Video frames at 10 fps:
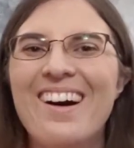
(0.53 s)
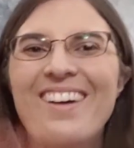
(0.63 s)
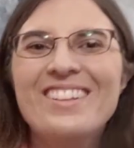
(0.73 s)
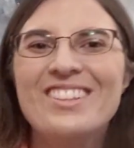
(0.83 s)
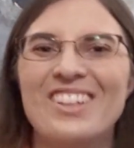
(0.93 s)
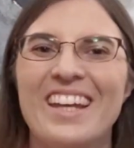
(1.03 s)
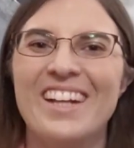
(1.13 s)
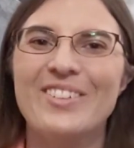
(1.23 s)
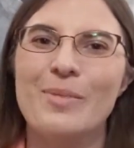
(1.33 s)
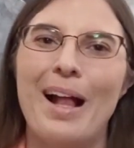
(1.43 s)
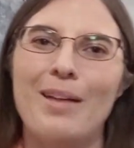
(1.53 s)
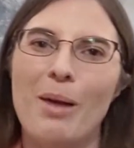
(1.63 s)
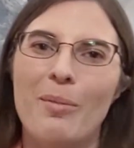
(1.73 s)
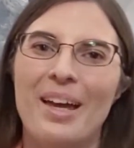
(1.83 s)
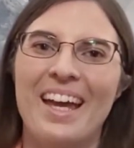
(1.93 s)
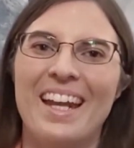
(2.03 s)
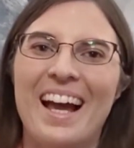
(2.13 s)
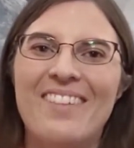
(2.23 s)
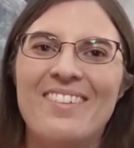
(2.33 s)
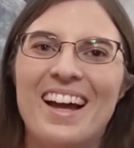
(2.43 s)
Juliana from Alabama, and
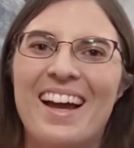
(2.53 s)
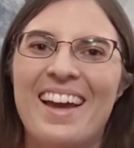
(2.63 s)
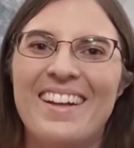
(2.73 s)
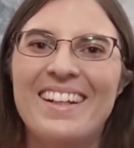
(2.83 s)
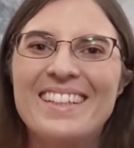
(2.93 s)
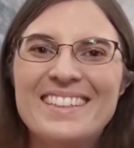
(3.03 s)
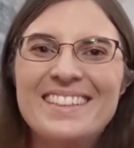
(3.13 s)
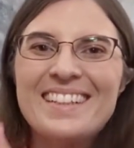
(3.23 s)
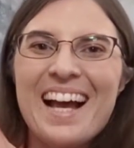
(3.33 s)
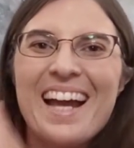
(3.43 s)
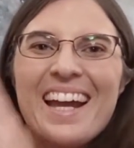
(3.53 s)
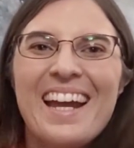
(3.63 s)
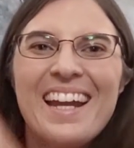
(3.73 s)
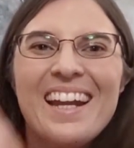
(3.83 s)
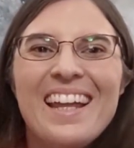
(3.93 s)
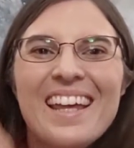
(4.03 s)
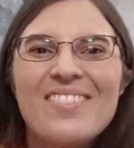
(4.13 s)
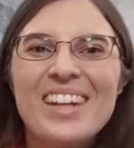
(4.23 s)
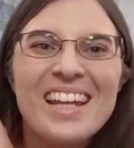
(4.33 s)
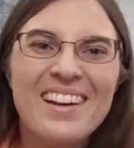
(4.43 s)
I've got an exciting
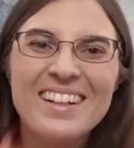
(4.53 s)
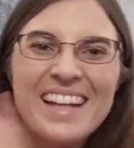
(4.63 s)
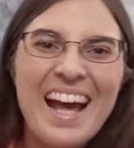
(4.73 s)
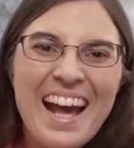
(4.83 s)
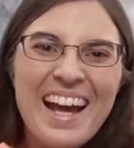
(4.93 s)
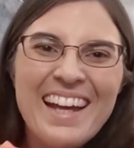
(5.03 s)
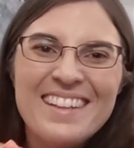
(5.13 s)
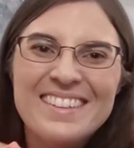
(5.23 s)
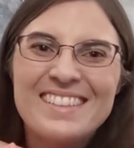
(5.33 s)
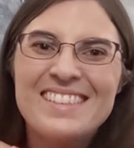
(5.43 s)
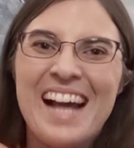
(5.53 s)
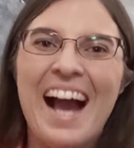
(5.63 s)
video today. It's a TACK